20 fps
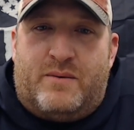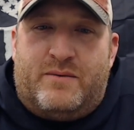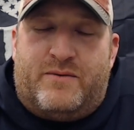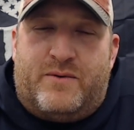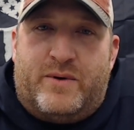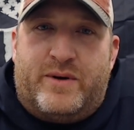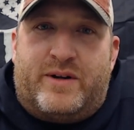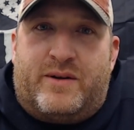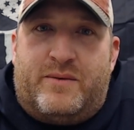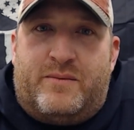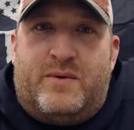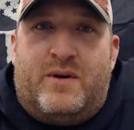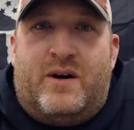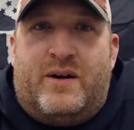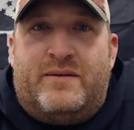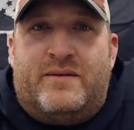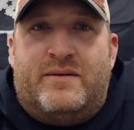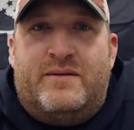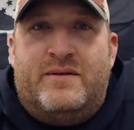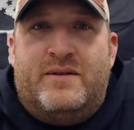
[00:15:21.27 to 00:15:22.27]
before you can
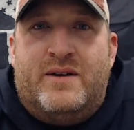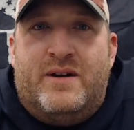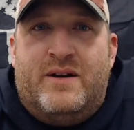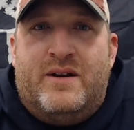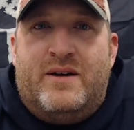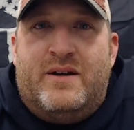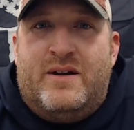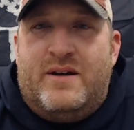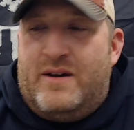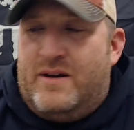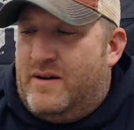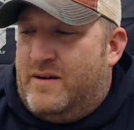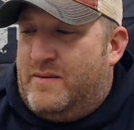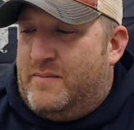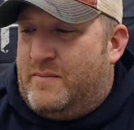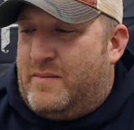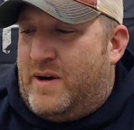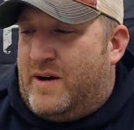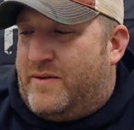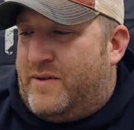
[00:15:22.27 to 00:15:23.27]
run.
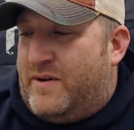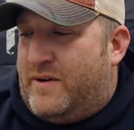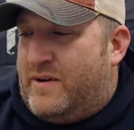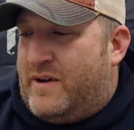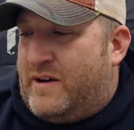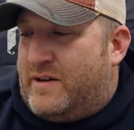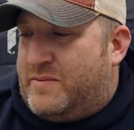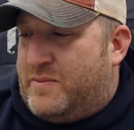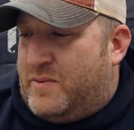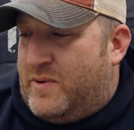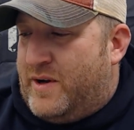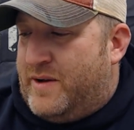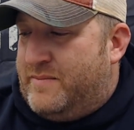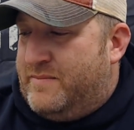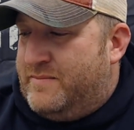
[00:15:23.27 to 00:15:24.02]
Marathon, not a sprint.